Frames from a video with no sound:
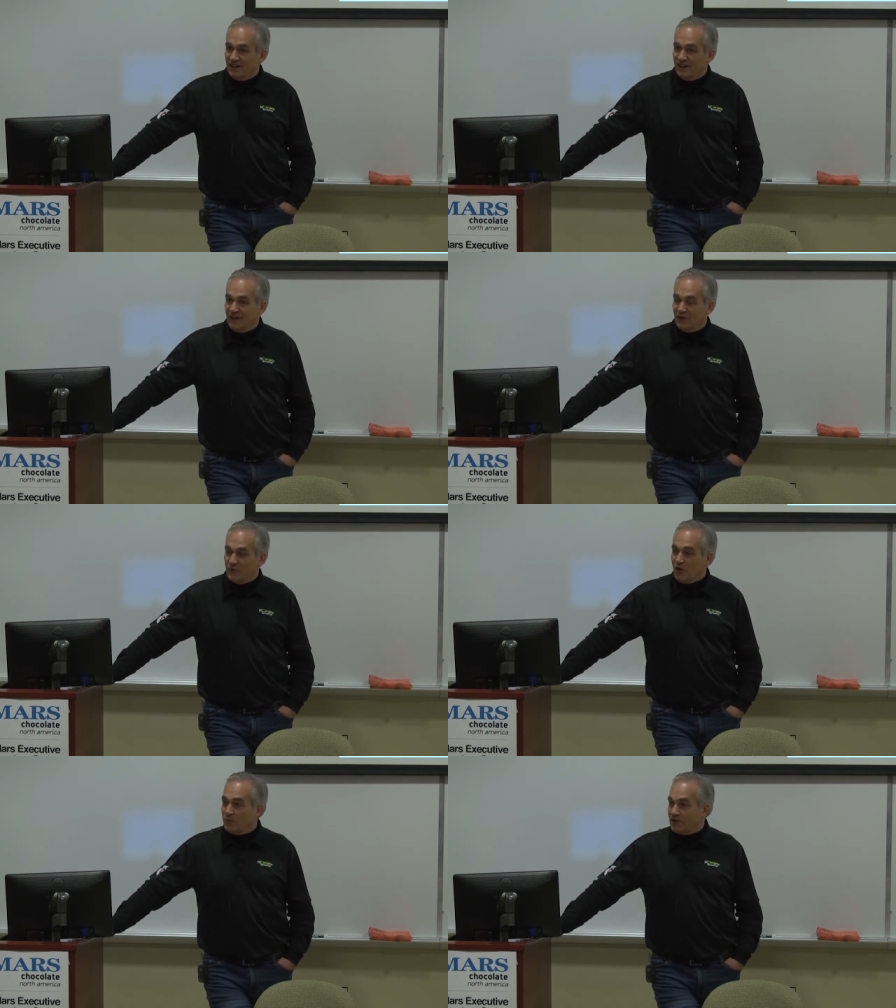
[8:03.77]
Uh,
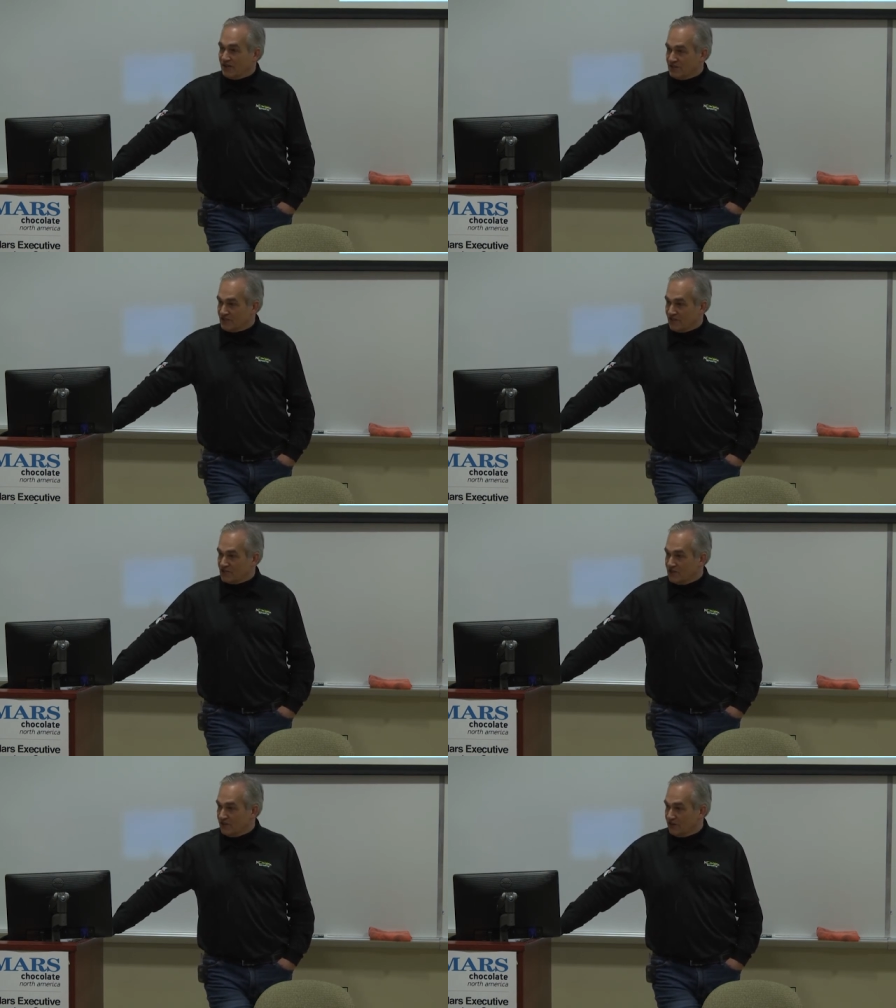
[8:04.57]
we opened a
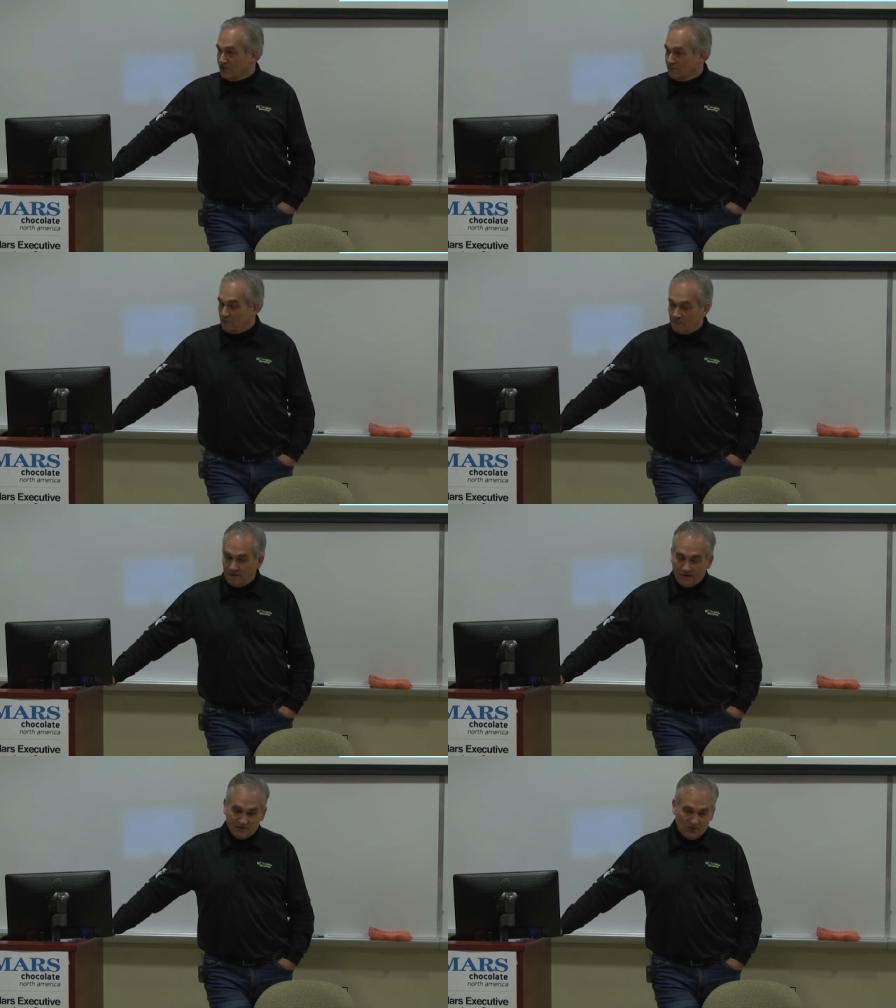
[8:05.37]
concession unit,
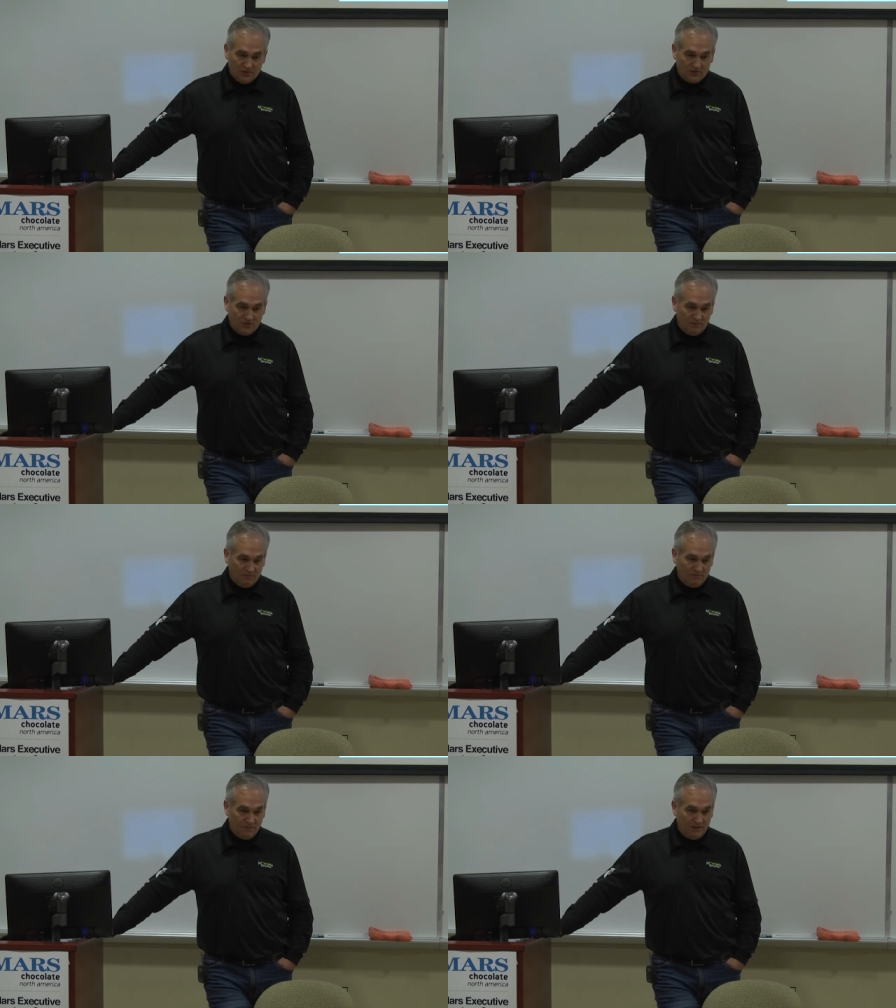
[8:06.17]
uh, so it was a
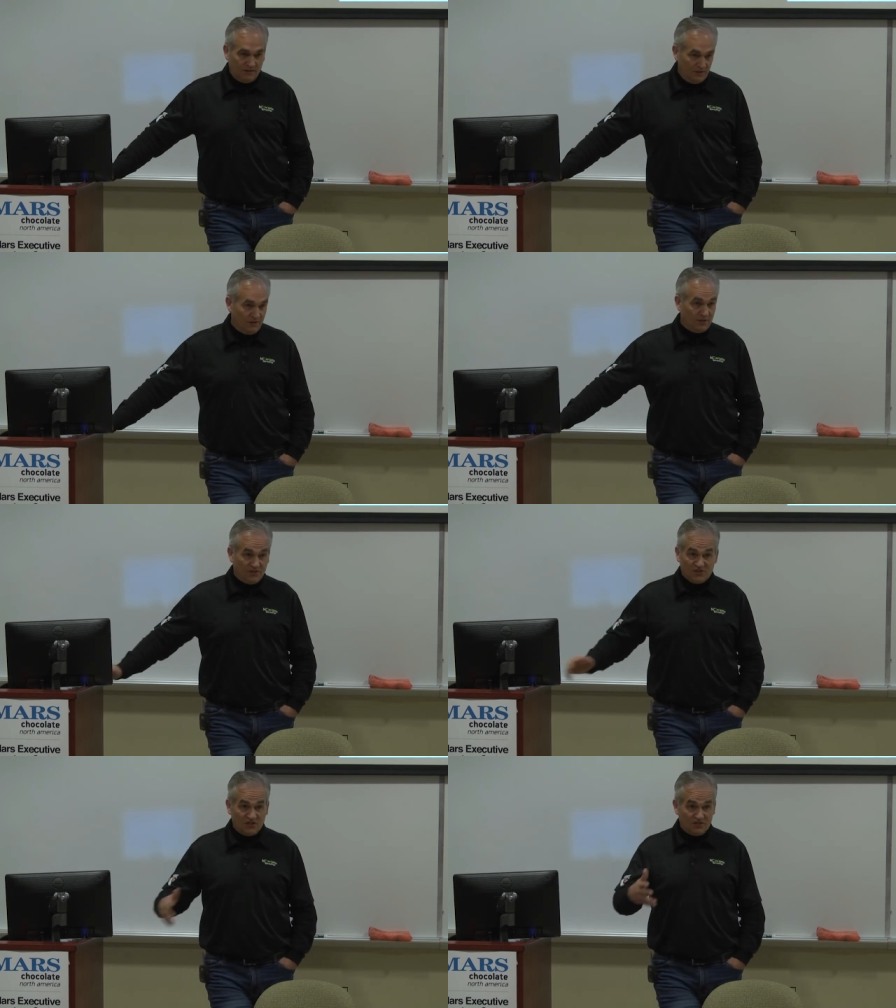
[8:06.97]
you know a
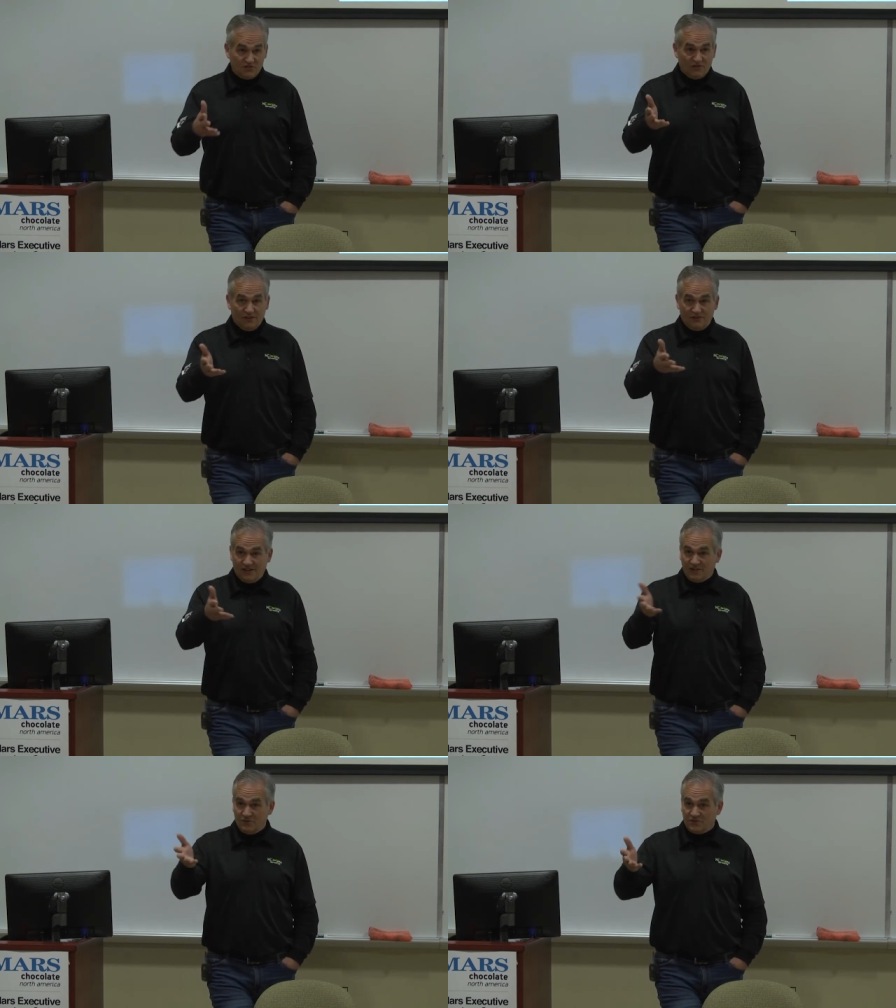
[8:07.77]
concession trailer
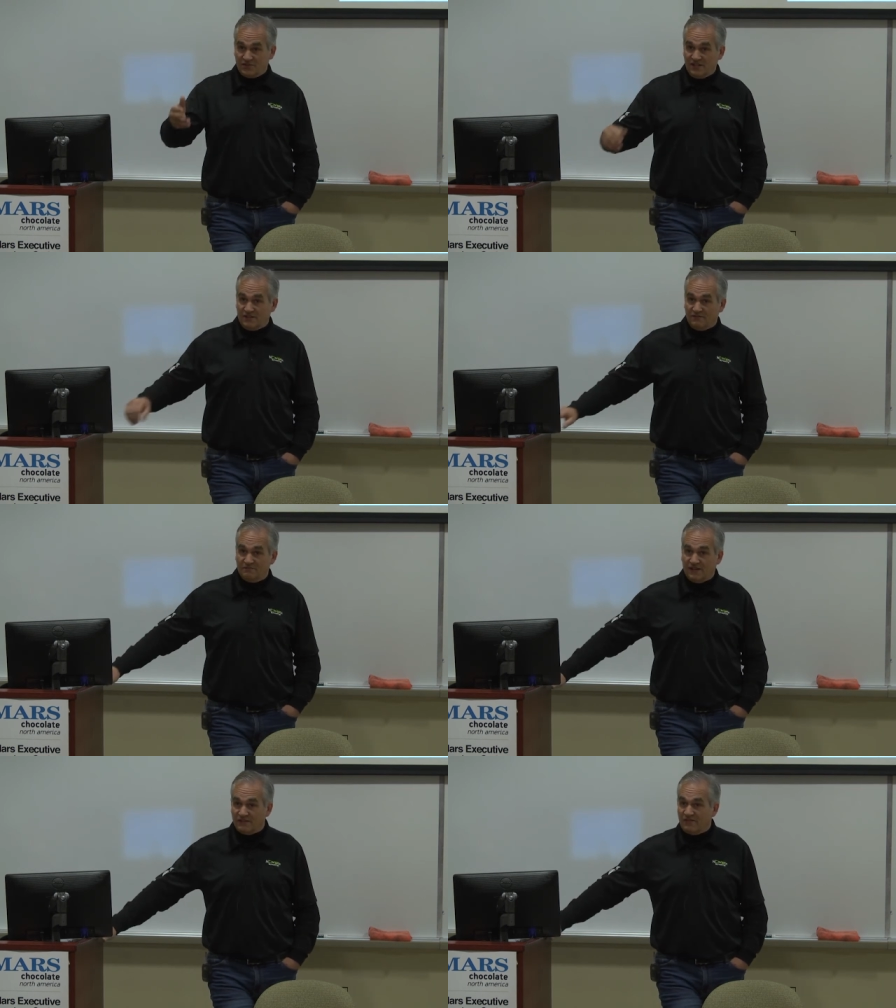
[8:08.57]
like you would see at a
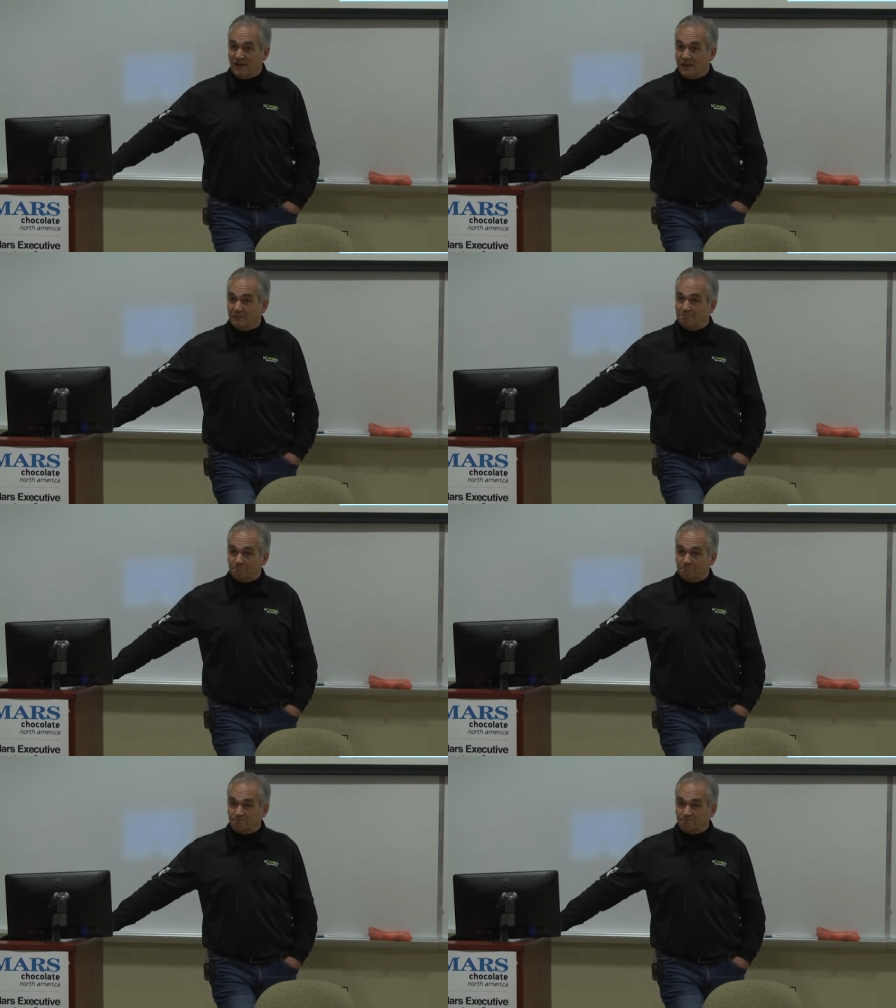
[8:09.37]
at a fair.